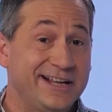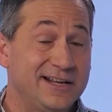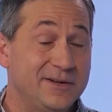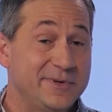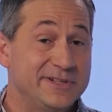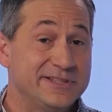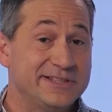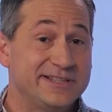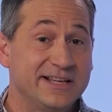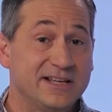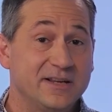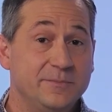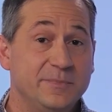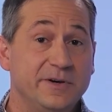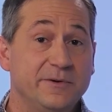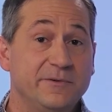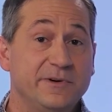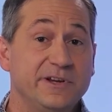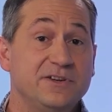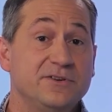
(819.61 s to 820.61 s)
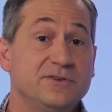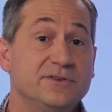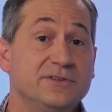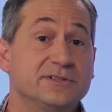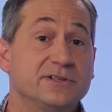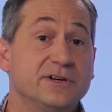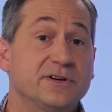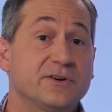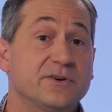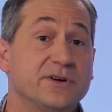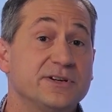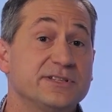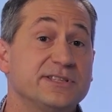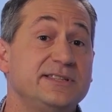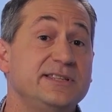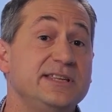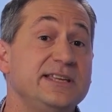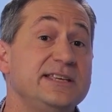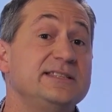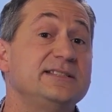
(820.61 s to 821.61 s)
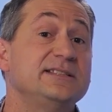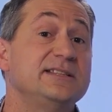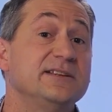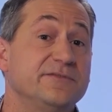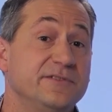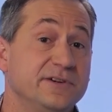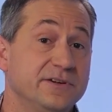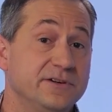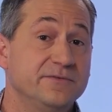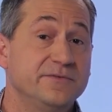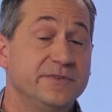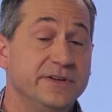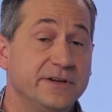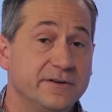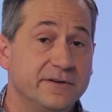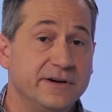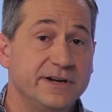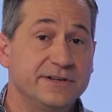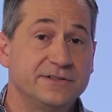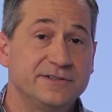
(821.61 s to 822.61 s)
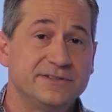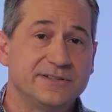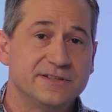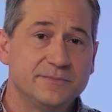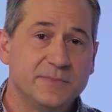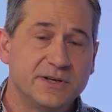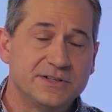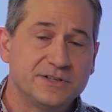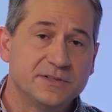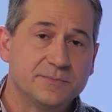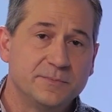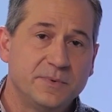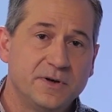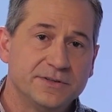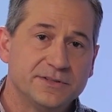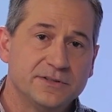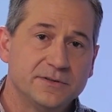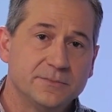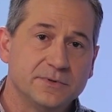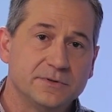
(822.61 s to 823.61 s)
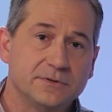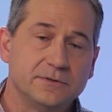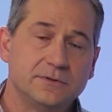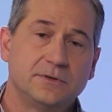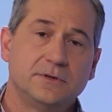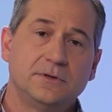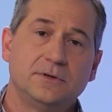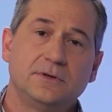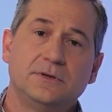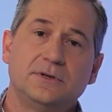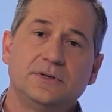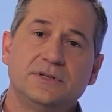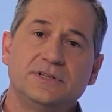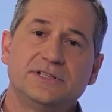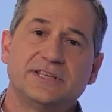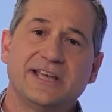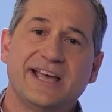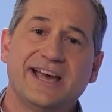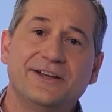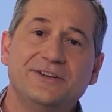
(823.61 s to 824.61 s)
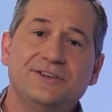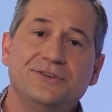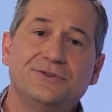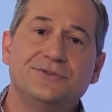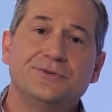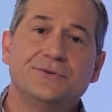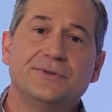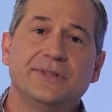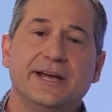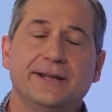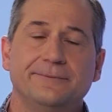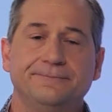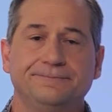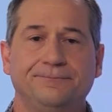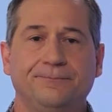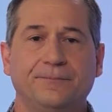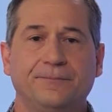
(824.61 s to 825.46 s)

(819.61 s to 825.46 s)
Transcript: elements that can be reused across these different configurations as much as possible. So how do you do that?